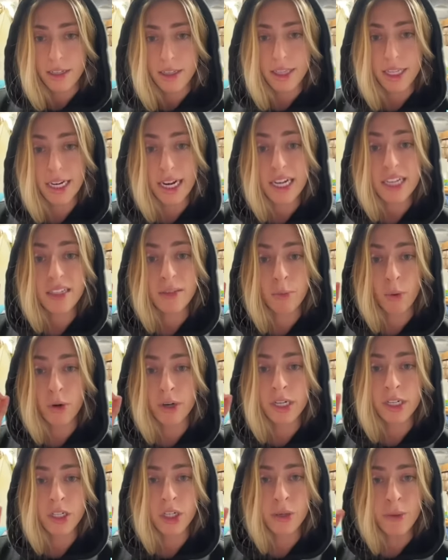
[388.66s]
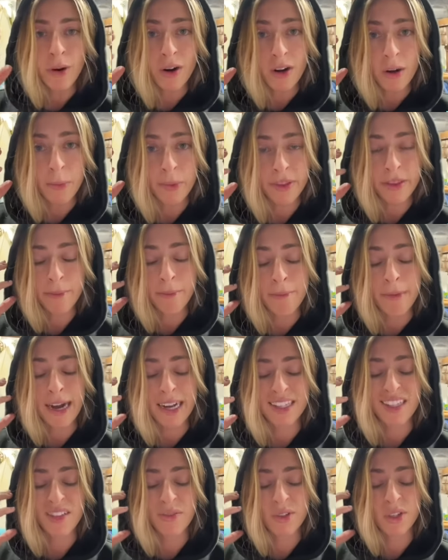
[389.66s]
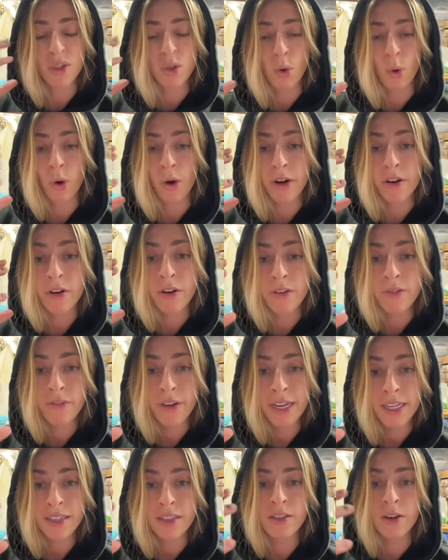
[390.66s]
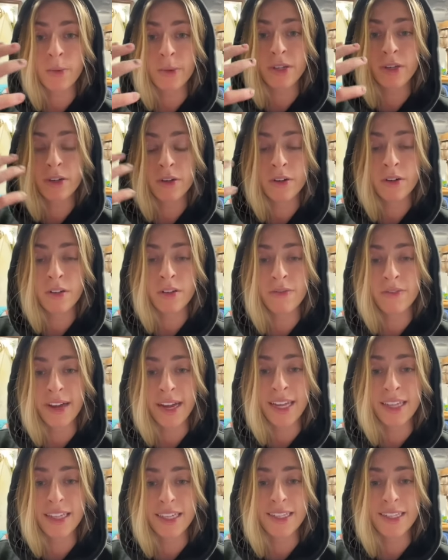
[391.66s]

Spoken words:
The next morning, she woke up with a massive sore on her face, so we took her to the vet.